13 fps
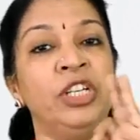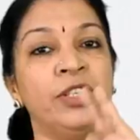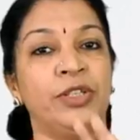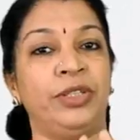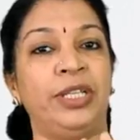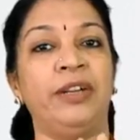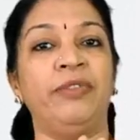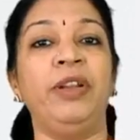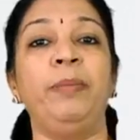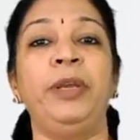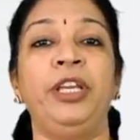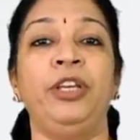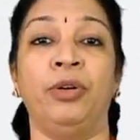So that
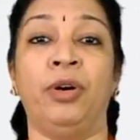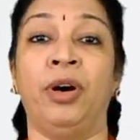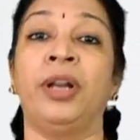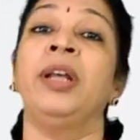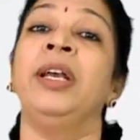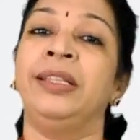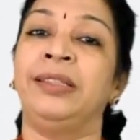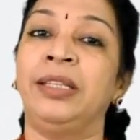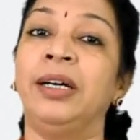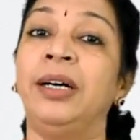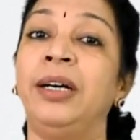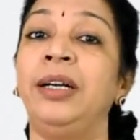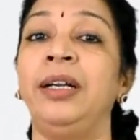will be your
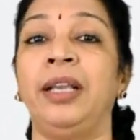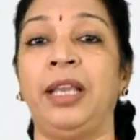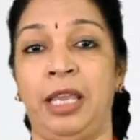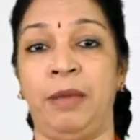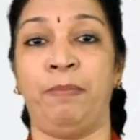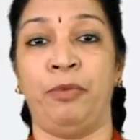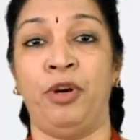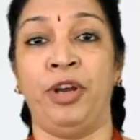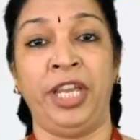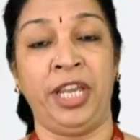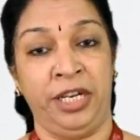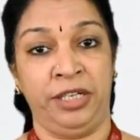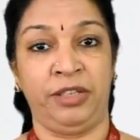third key
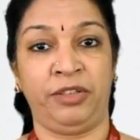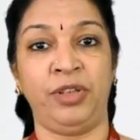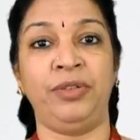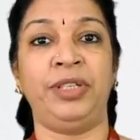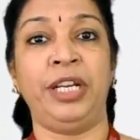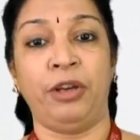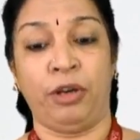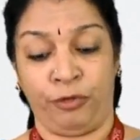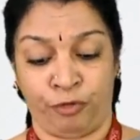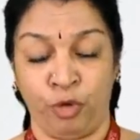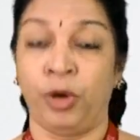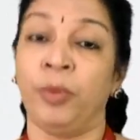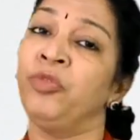point. So 3 or
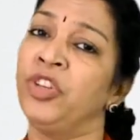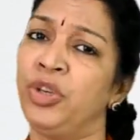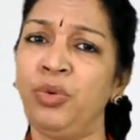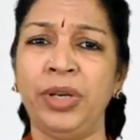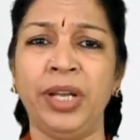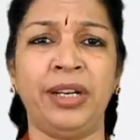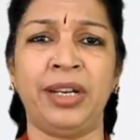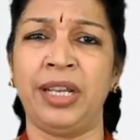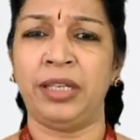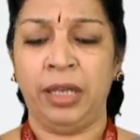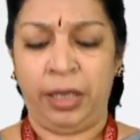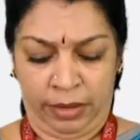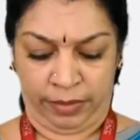4, you can
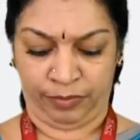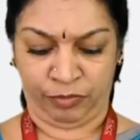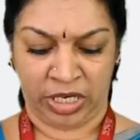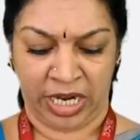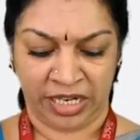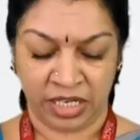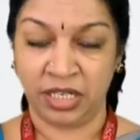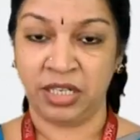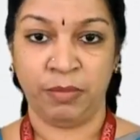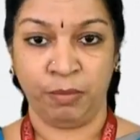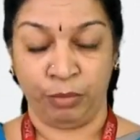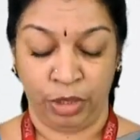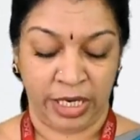write it
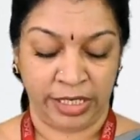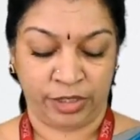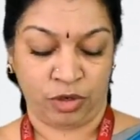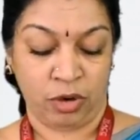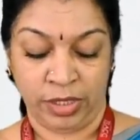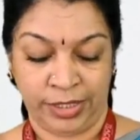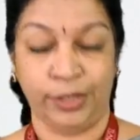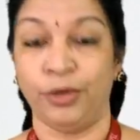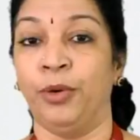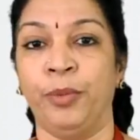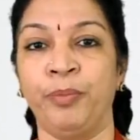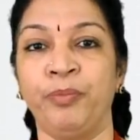in bullets also.